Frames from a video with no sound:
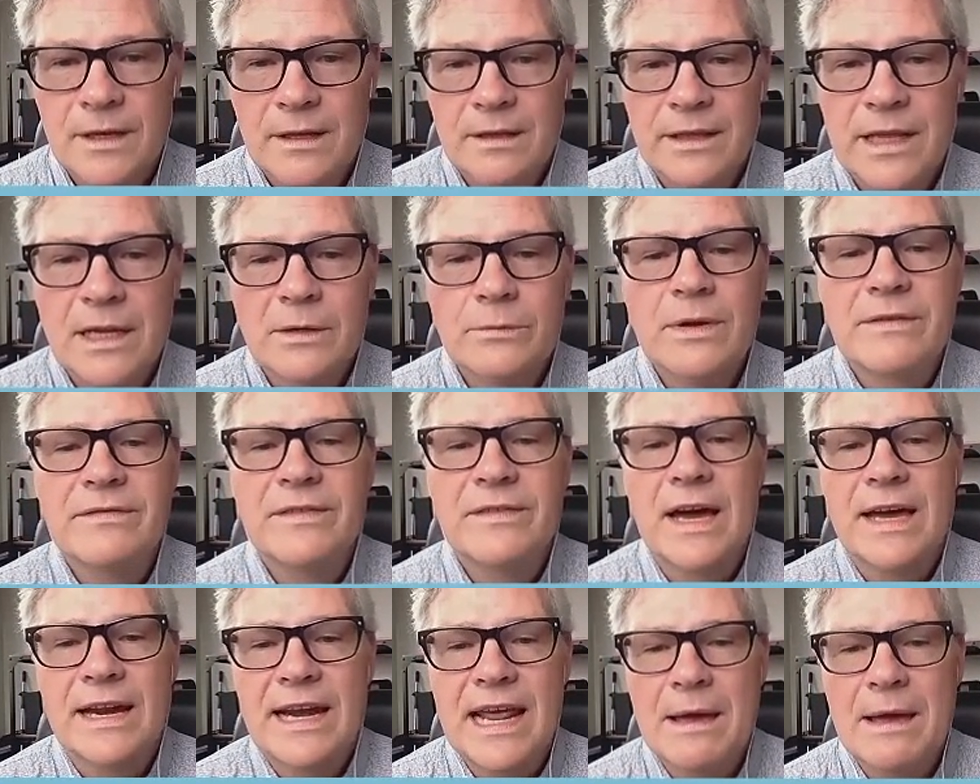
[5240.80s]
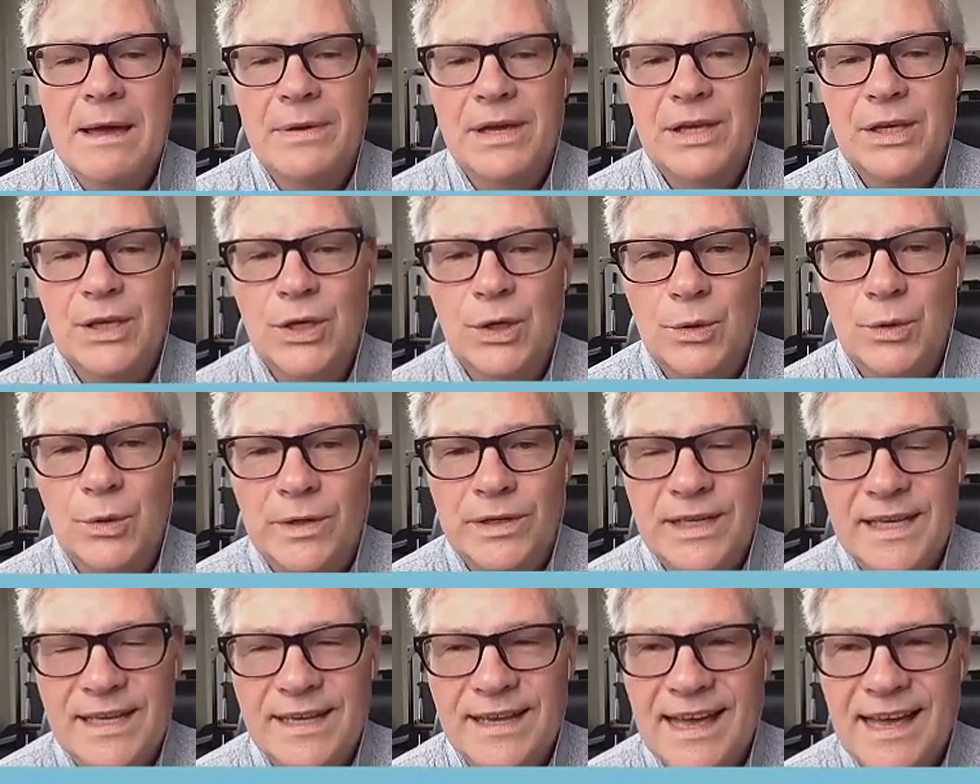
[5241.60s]
Then we've got
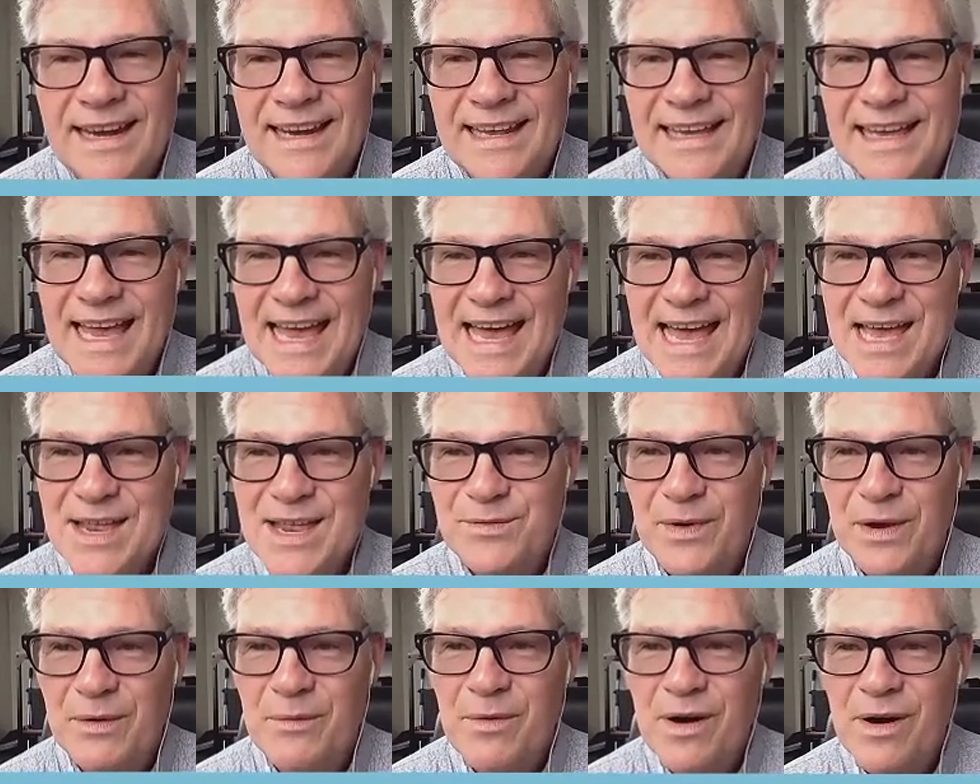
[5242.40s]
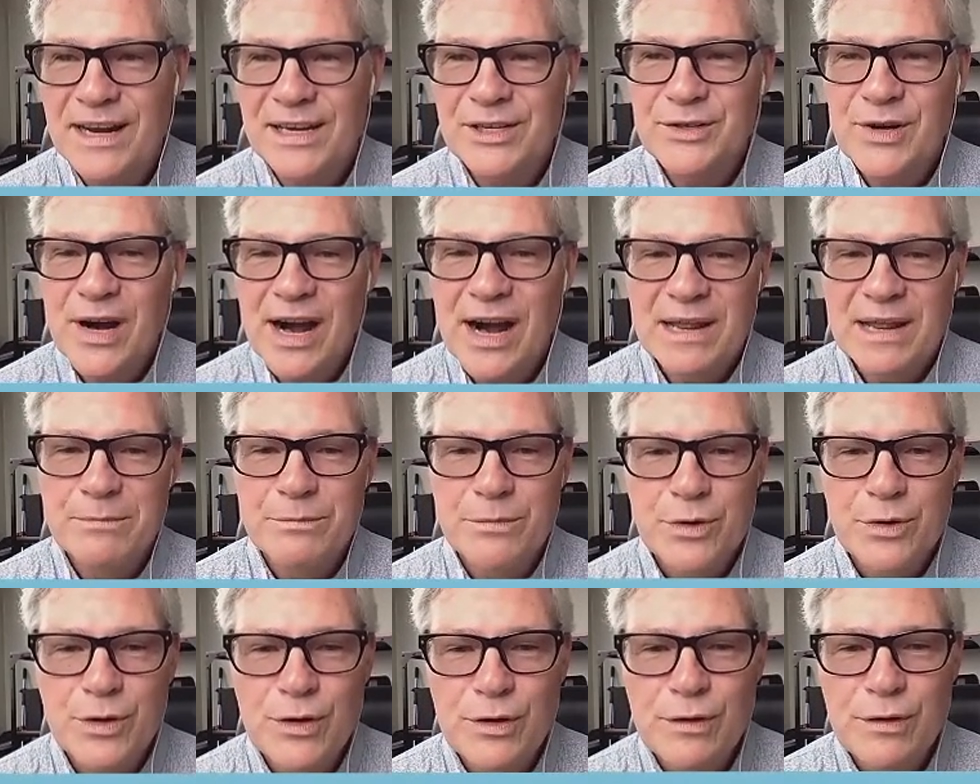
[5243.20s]
ambiguity. And again, we want to try to
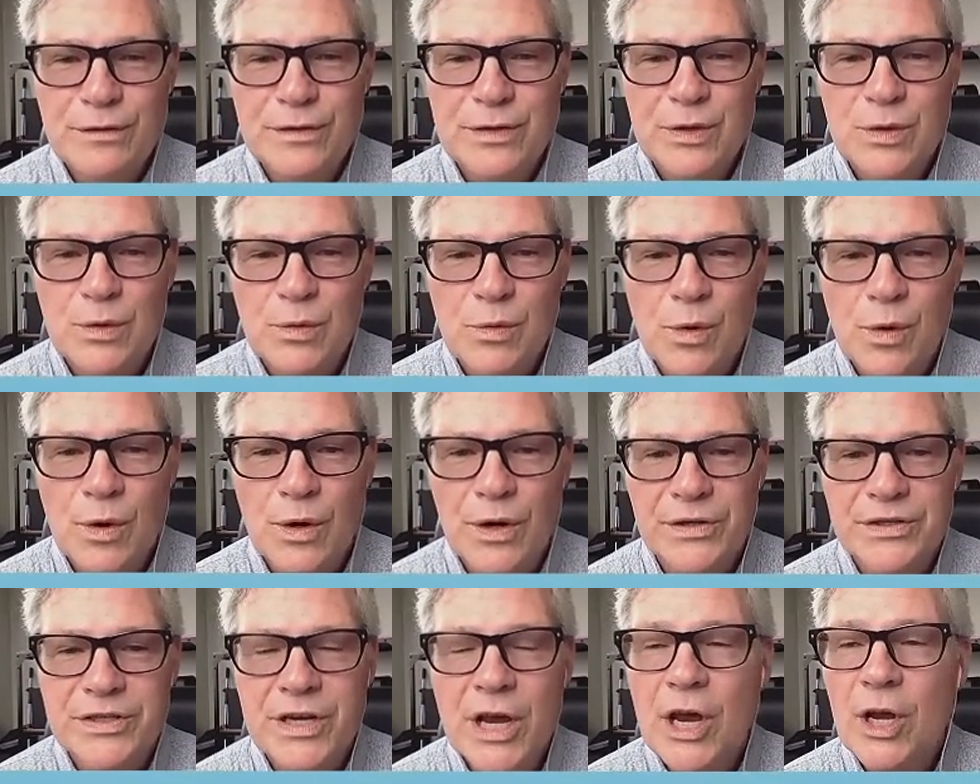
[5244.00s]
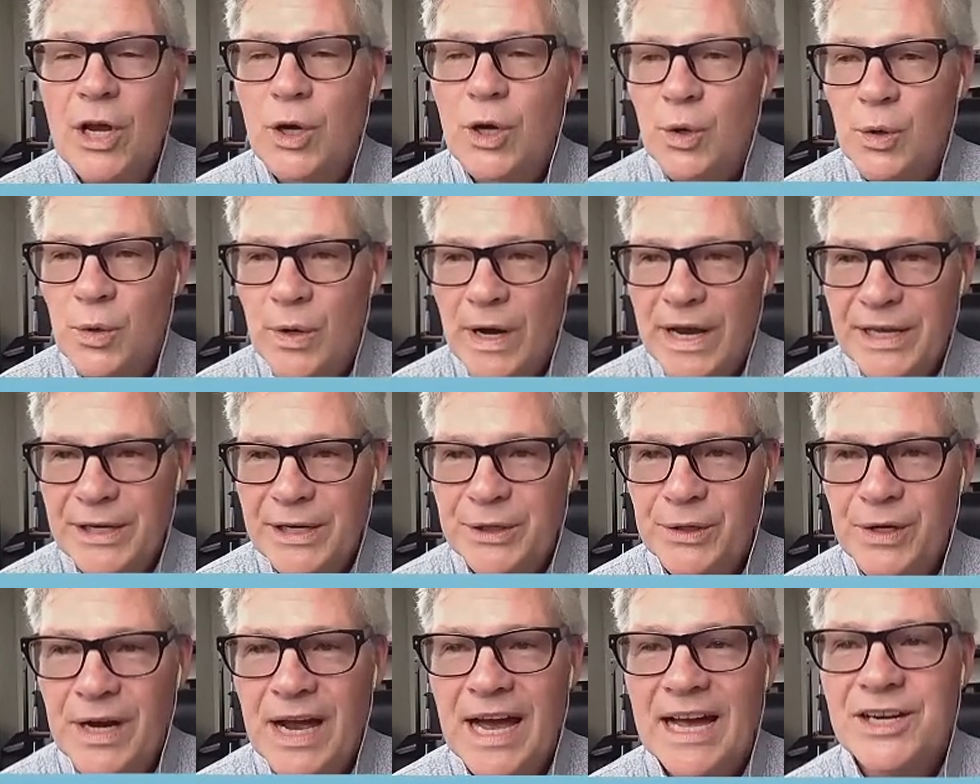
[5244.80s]
move towards
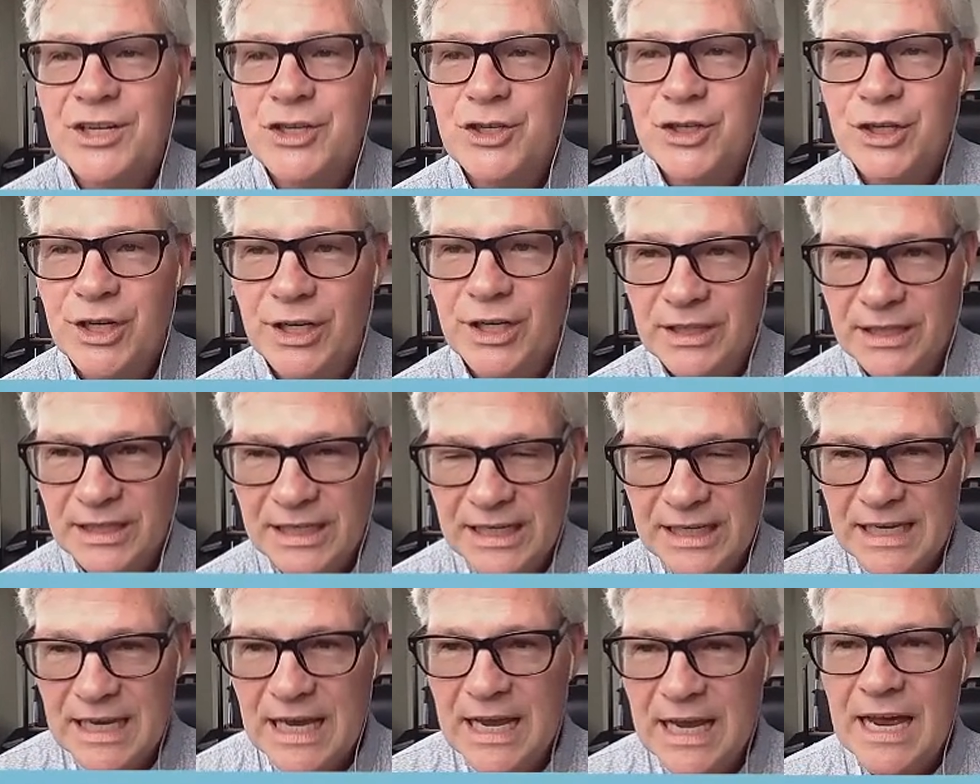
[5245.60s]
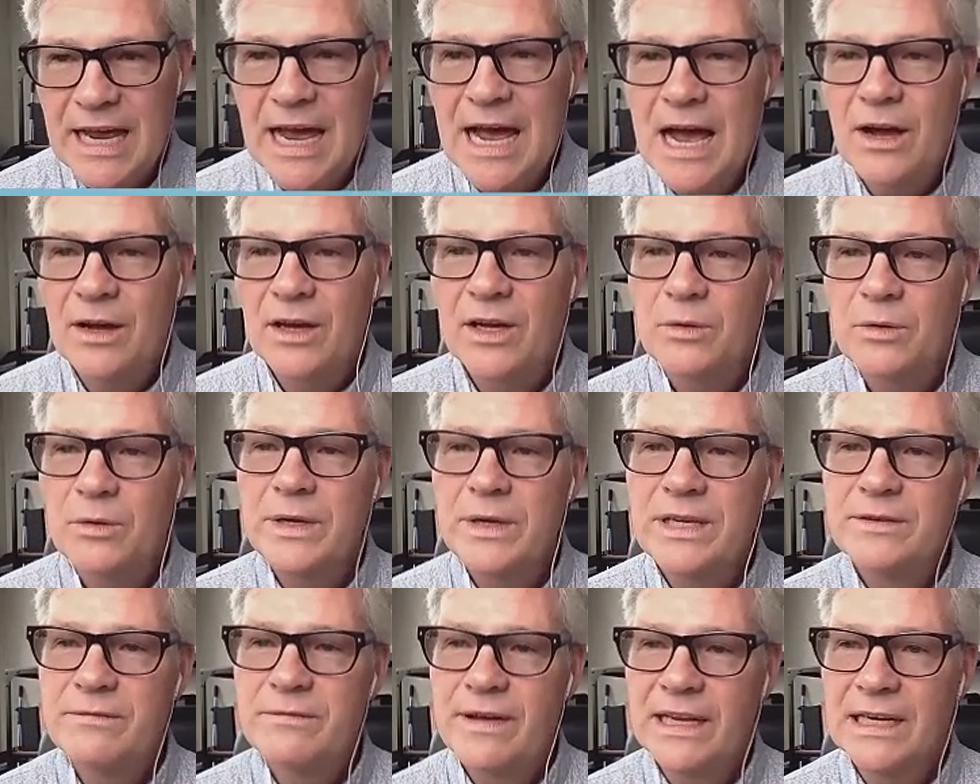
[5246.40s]
greater agility. How can we
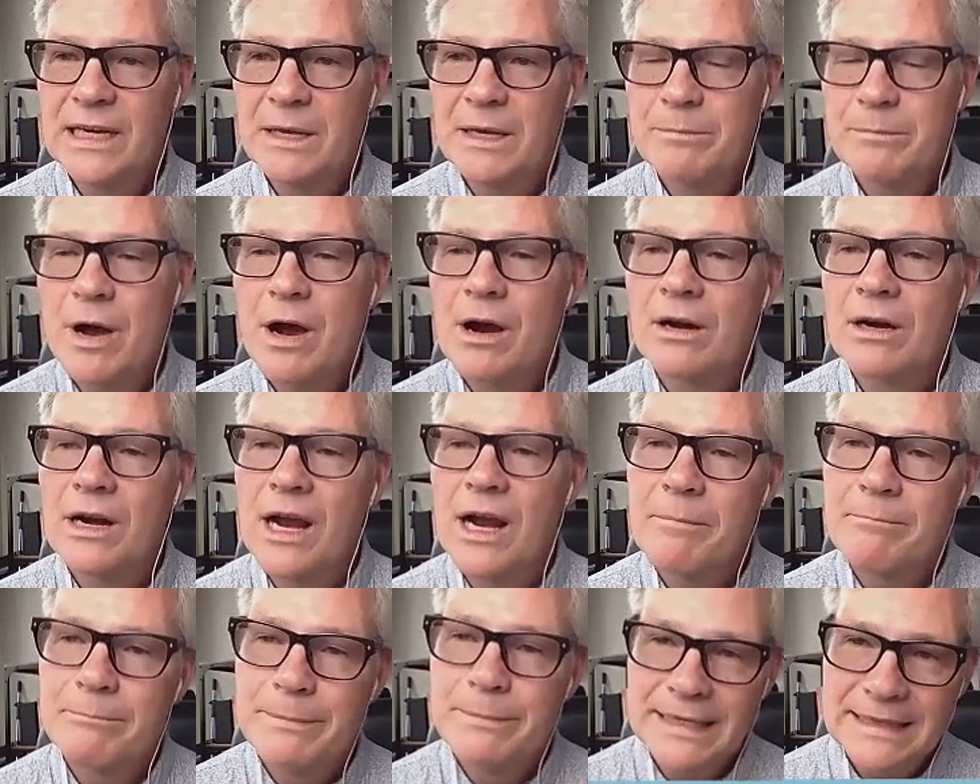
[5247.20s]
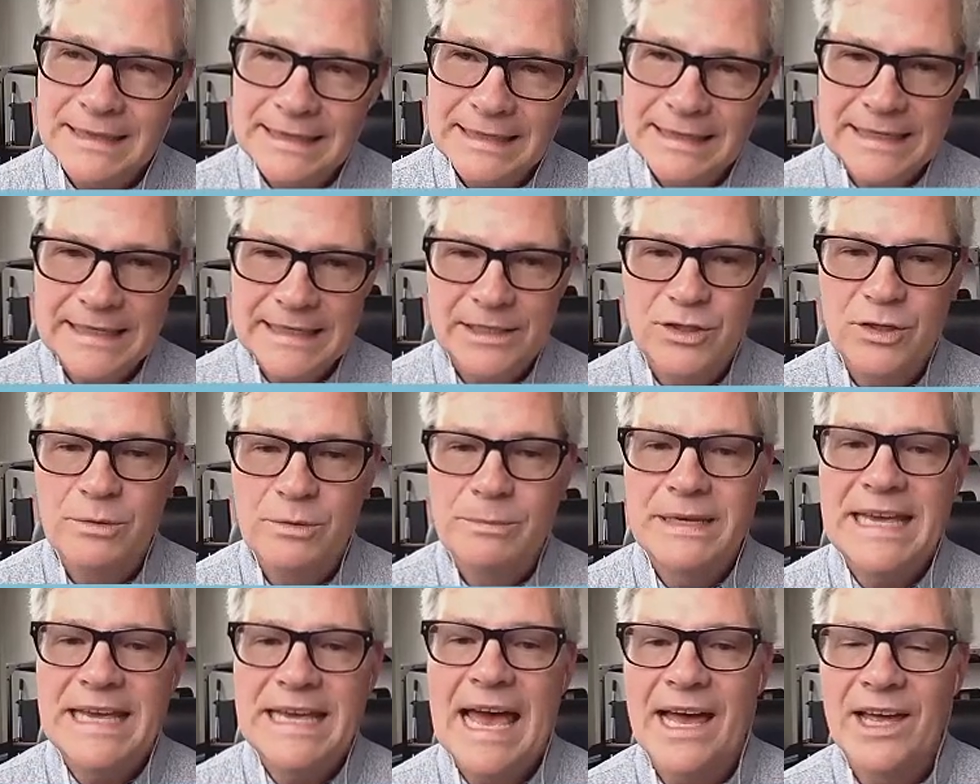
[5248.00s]
develop our ability to
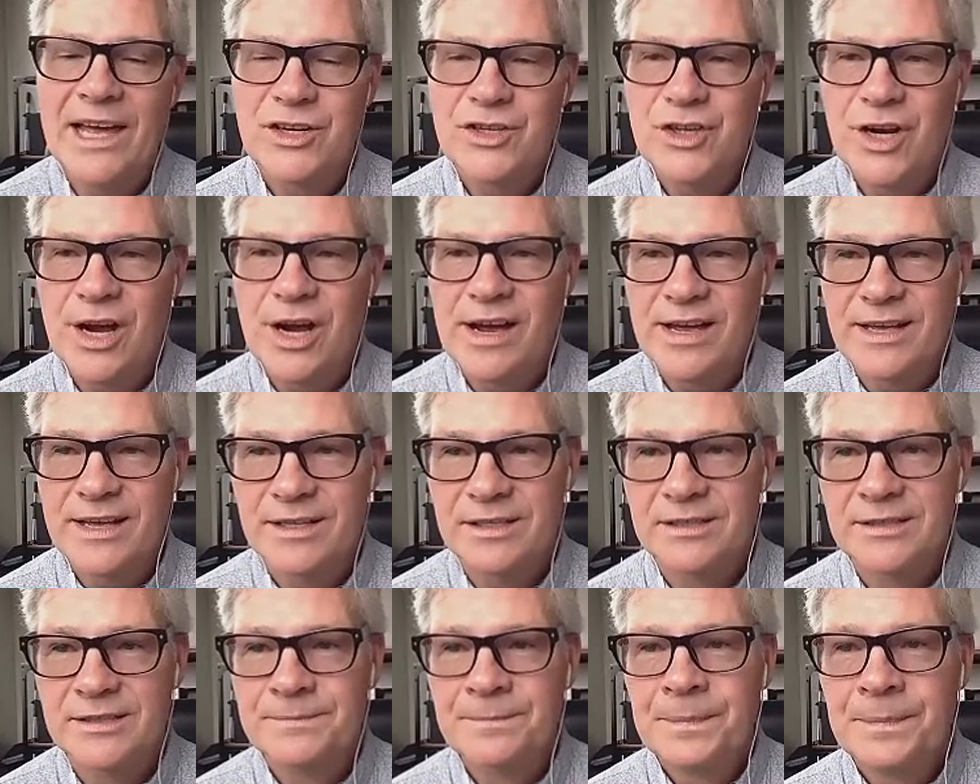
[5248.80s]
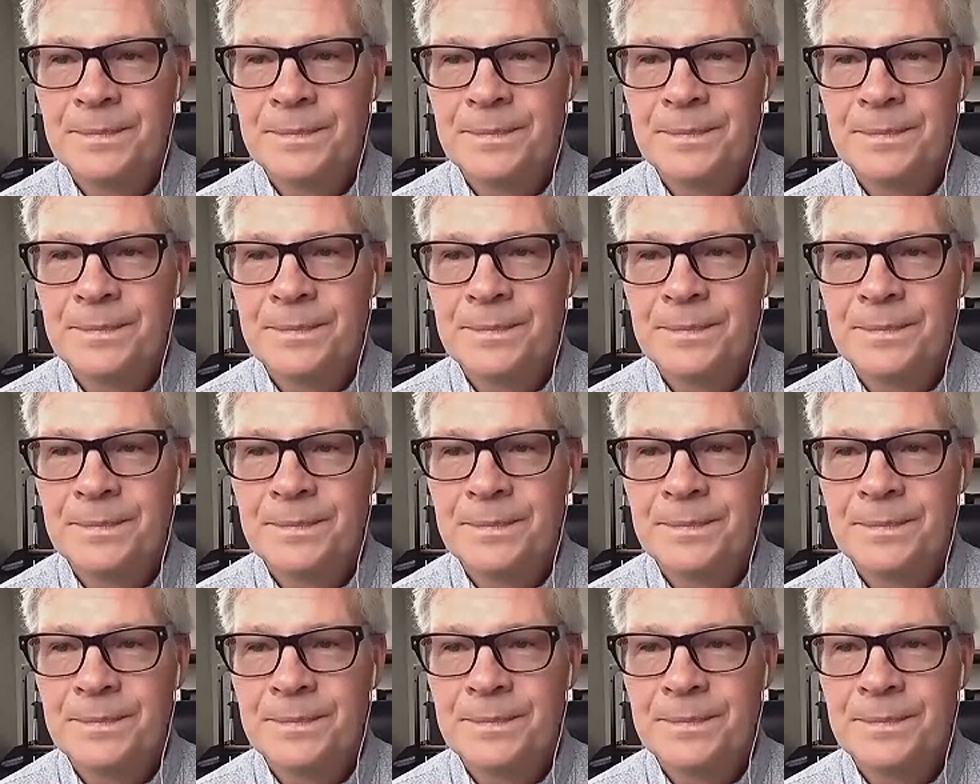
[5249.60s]
be agile?